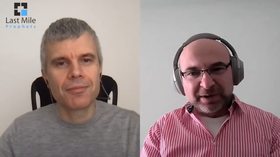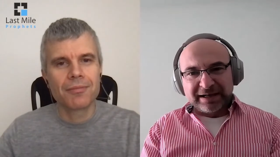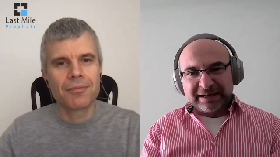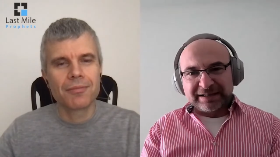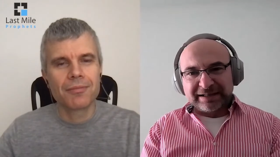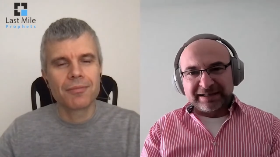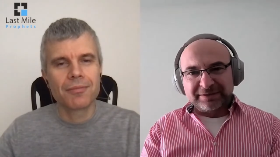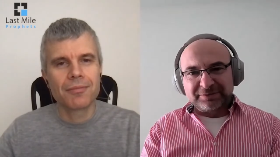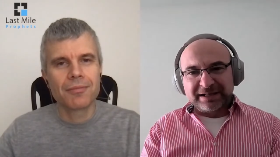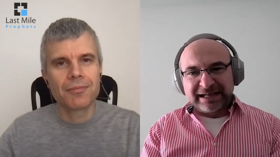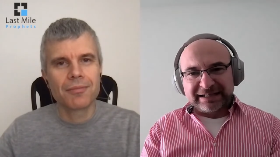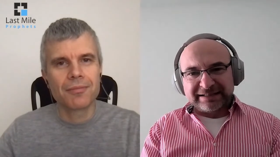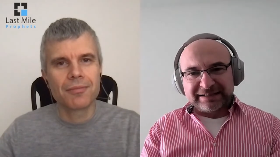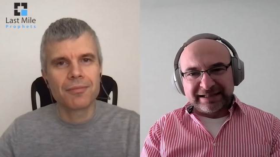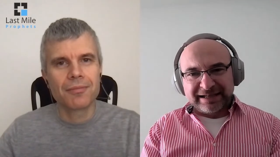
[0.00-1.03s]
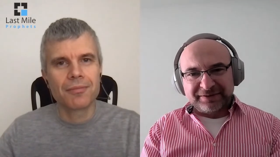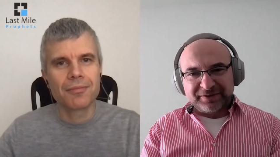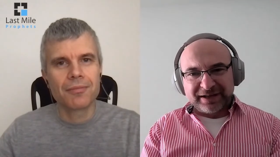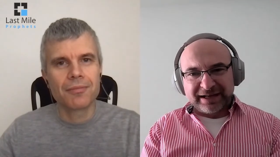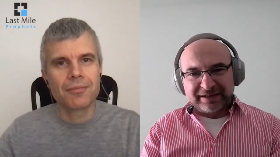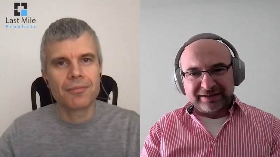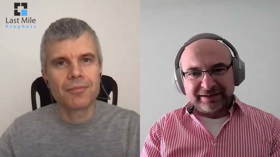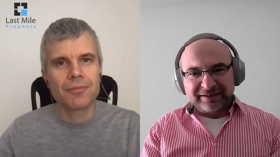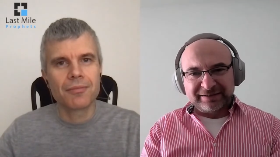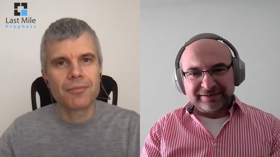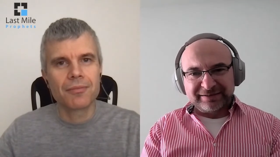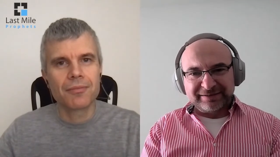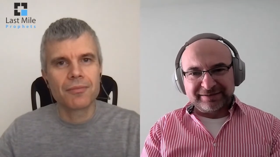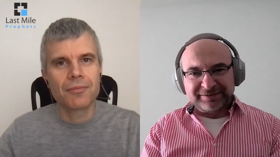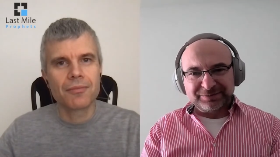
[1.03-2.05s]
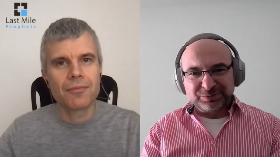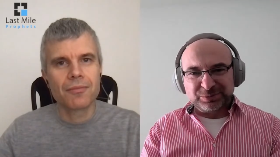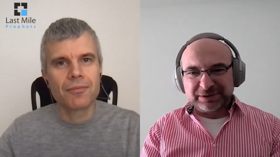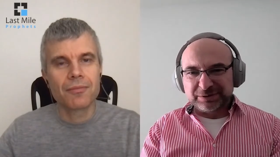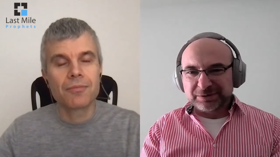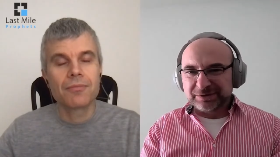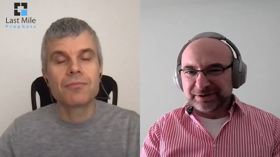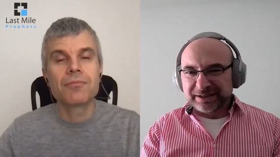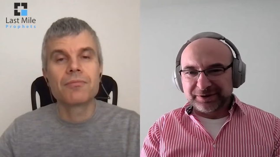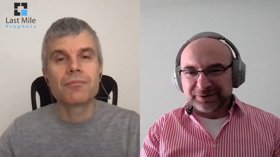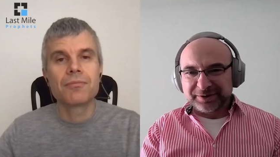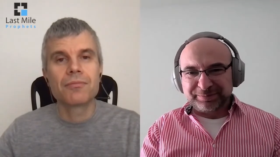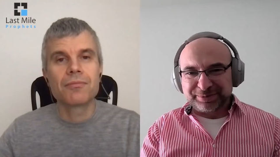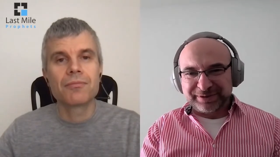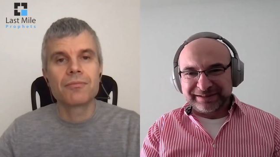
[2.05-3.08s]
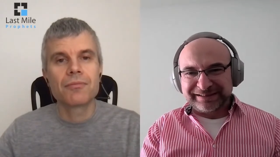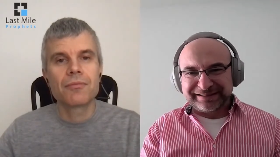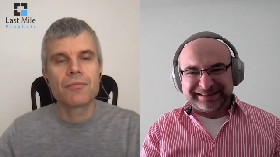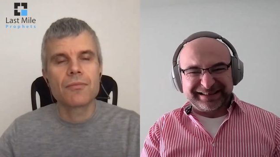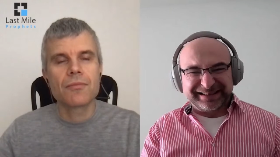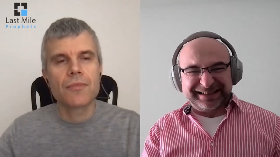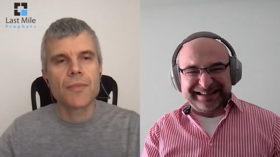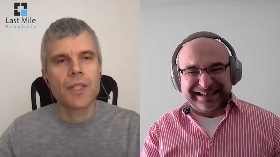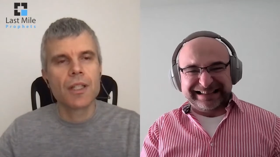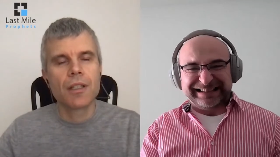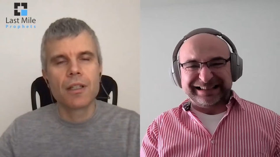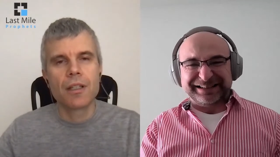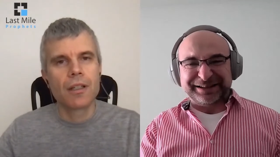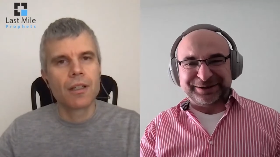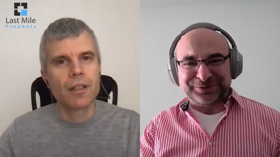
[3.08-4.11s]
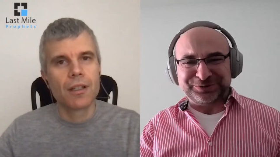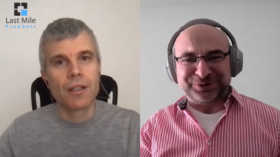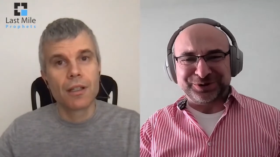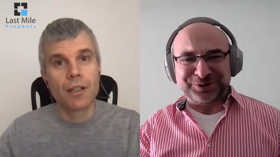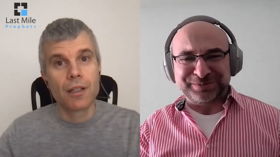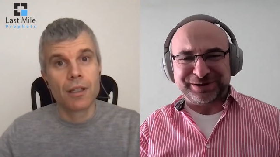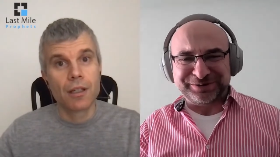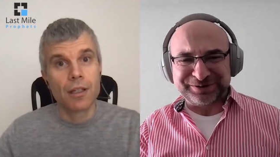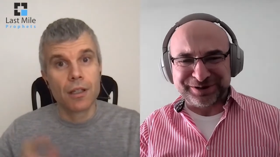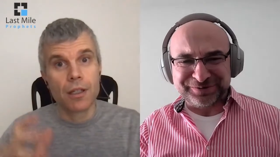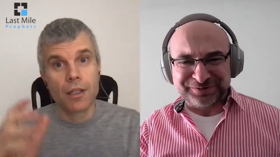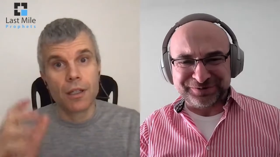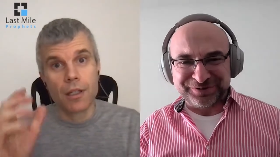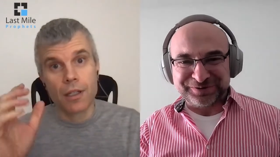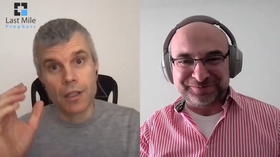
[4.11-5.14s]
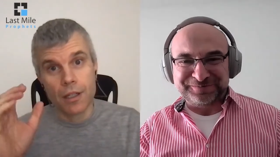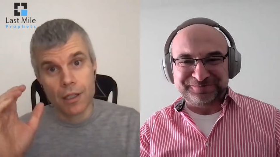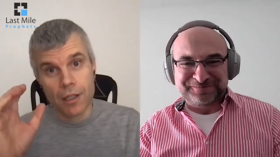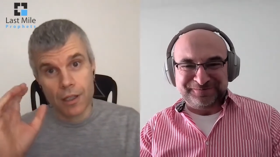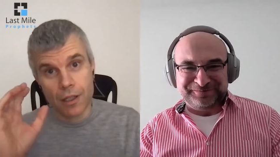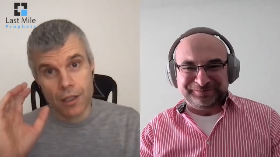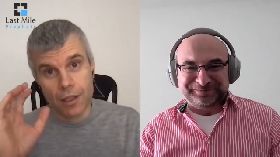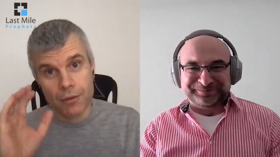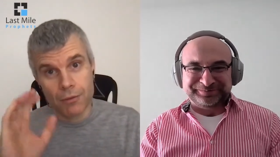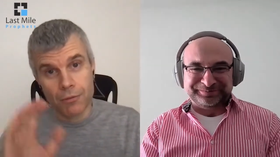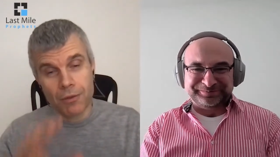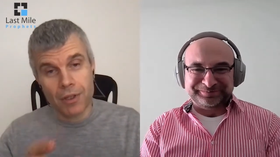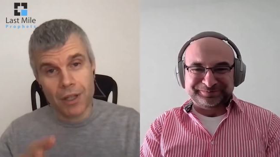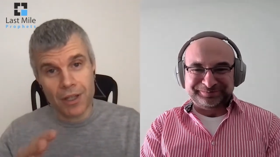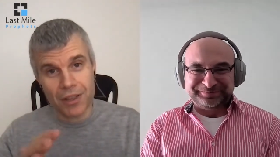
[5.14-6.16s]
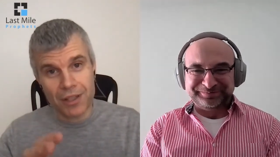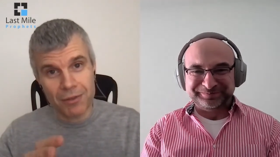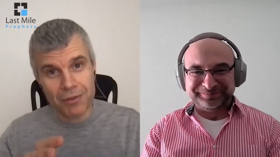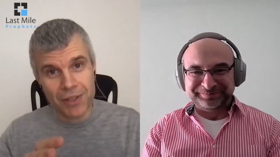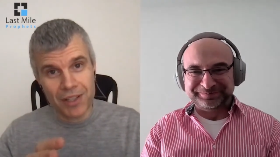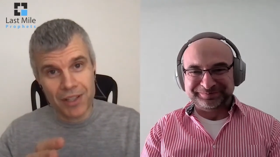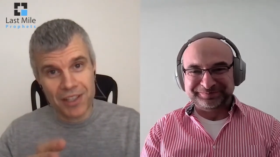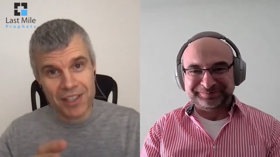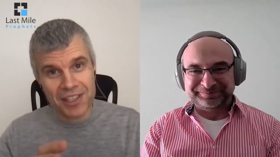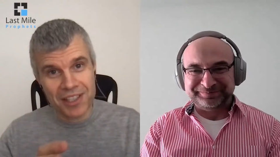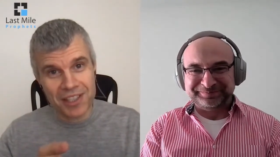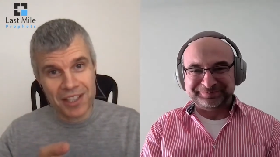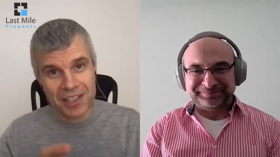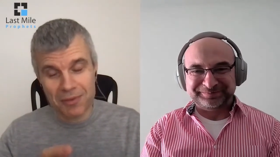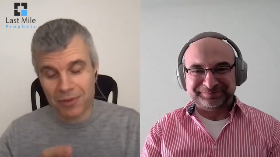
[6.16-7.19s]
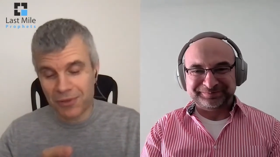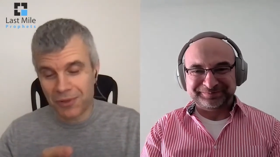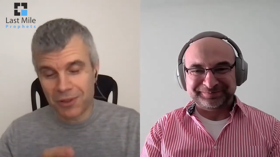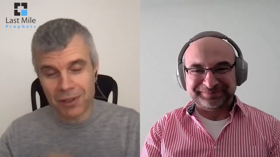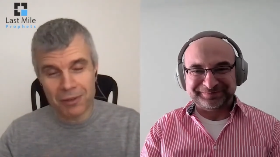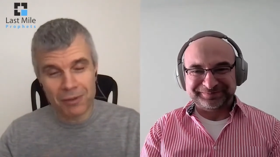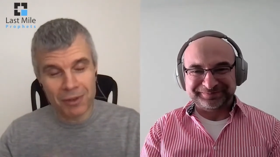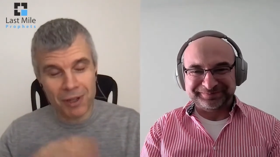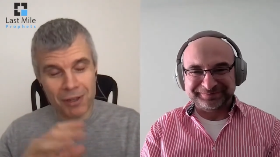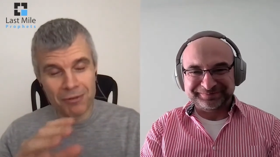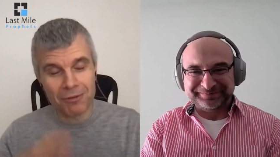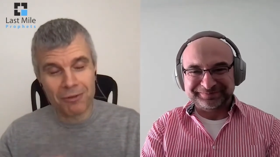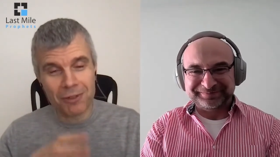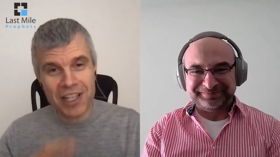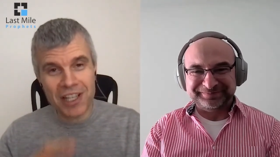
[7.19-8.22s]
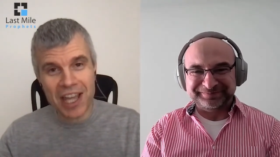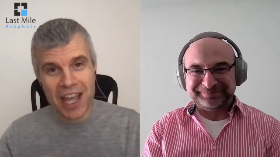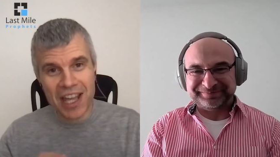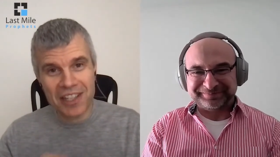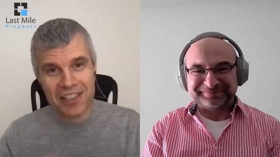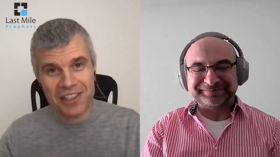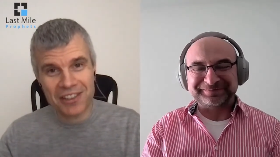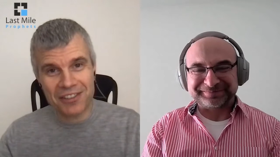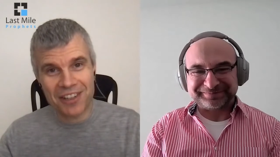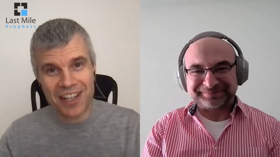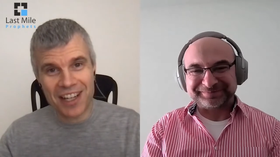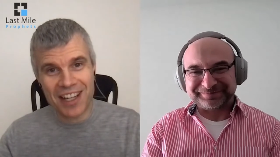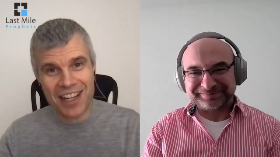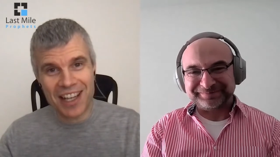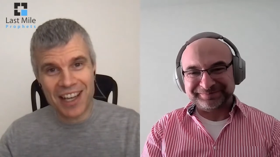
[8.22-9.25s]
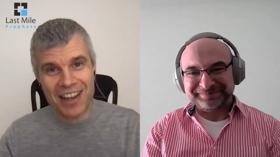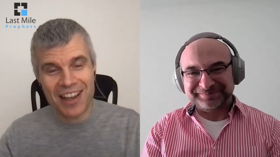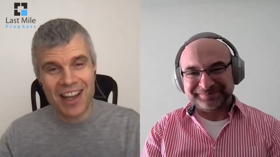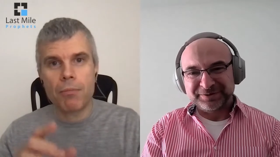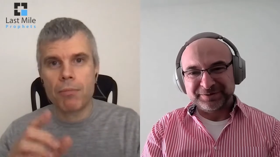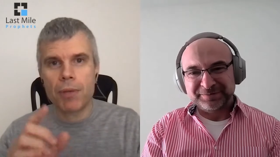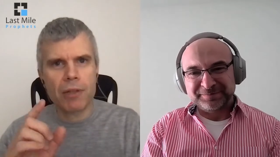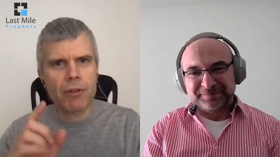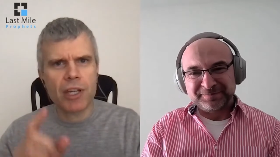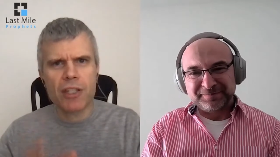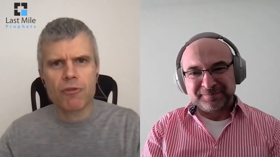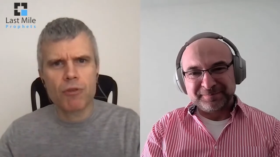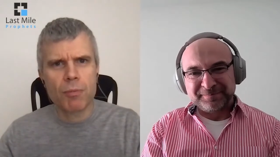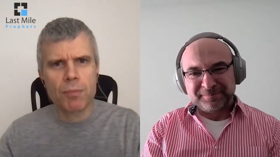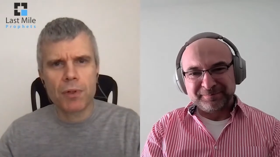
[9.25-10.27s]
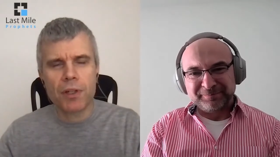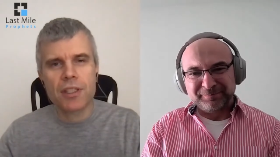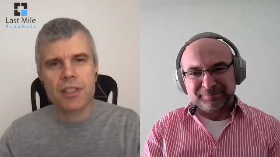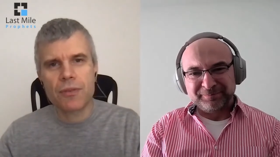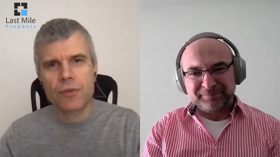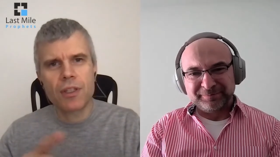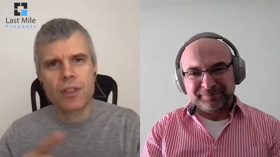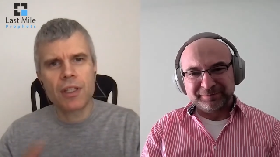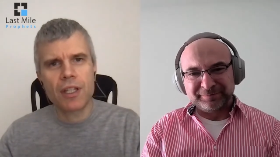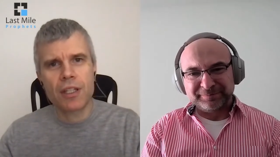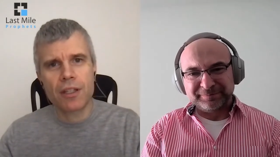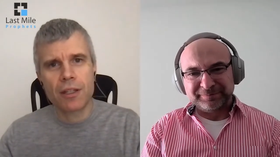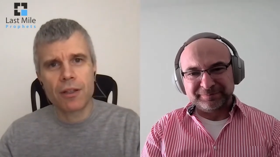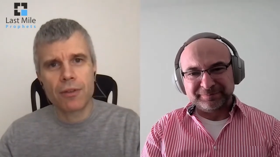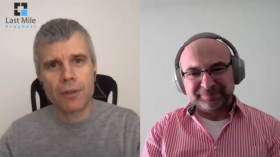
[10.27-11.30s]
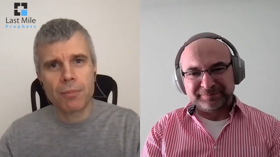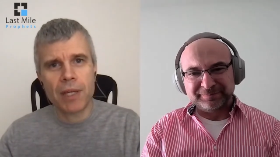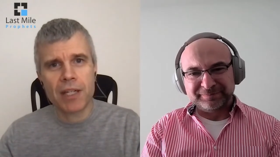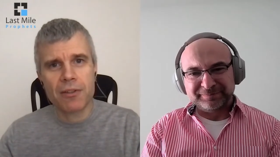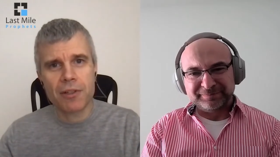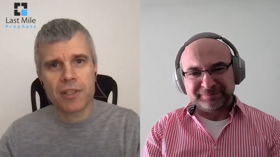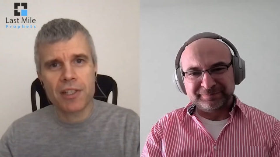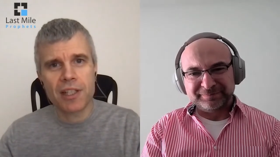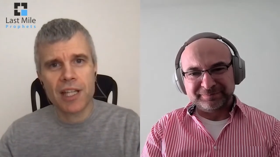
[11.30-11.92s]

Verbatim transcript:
Speaker 1: where they really had to have that. And we all know that printers are the thing that goes wrong most often.
Speaker 2: I think we've had this discussion before. We won't rehash it right now. By the way, Swipbox, if you can get the, the batteries to